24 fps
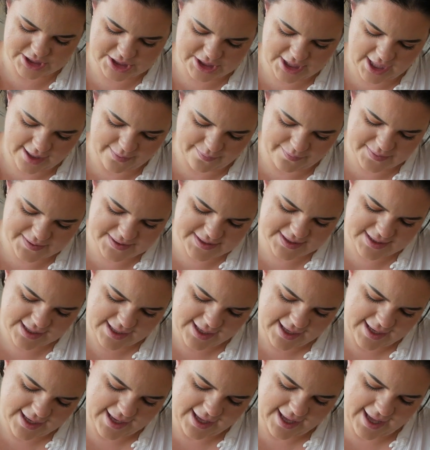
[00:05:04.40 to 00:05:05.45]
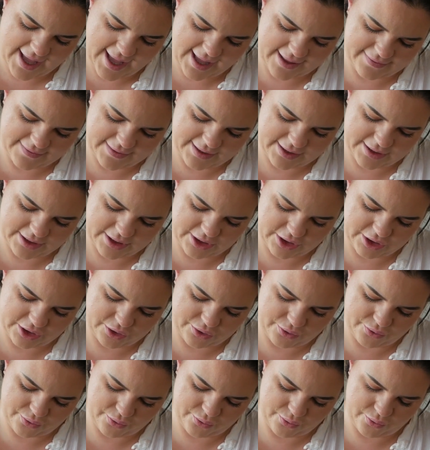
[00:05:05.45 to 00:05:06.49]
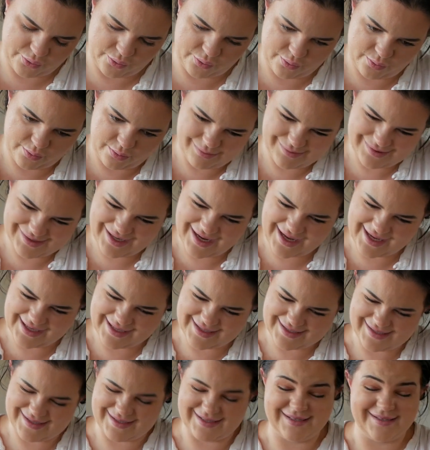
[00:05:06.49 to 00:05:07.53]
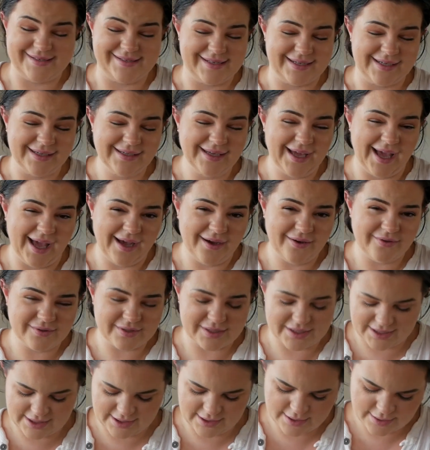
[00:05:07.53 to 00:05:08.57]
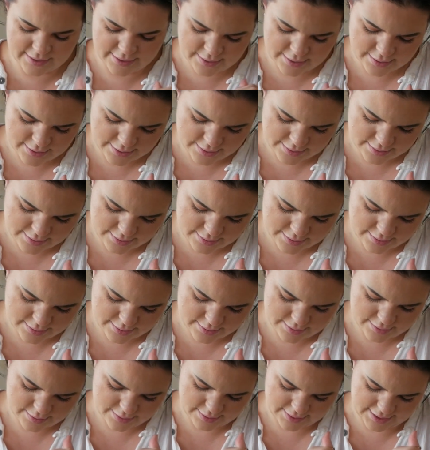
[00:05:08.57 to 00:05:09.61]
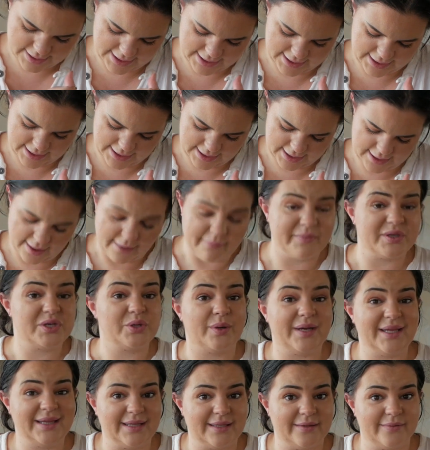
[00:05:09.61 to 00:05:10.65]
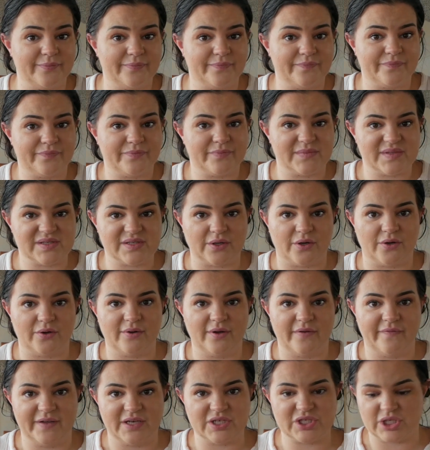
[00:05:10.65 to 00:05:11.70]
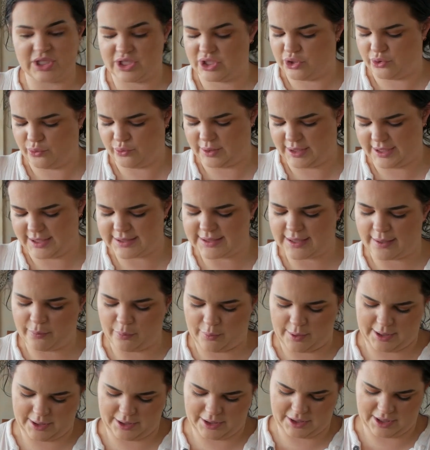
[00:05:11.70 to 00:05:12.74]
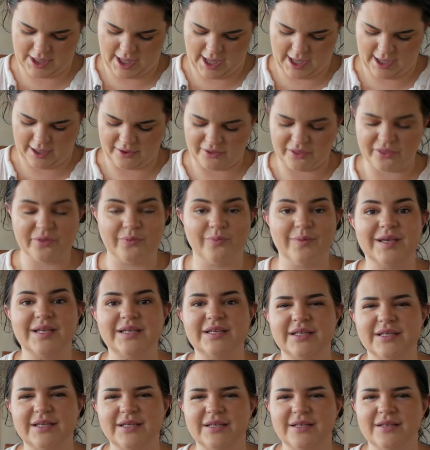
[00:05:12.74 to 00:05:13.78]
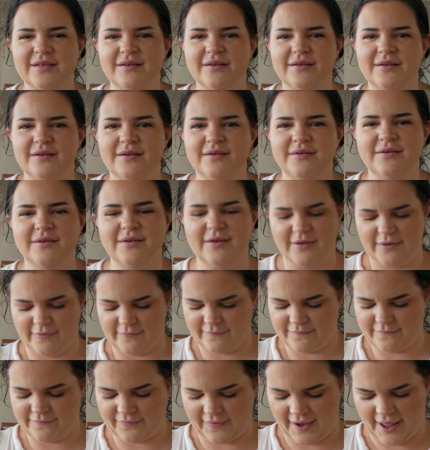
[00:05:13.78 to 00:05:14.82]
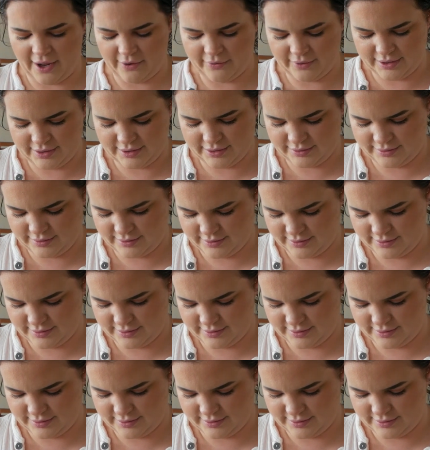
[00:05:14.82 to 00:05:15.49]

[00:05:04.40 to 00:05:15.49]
shapes, and then you, I guess, dig out the in between them. So eventually you will end up with a 3D flower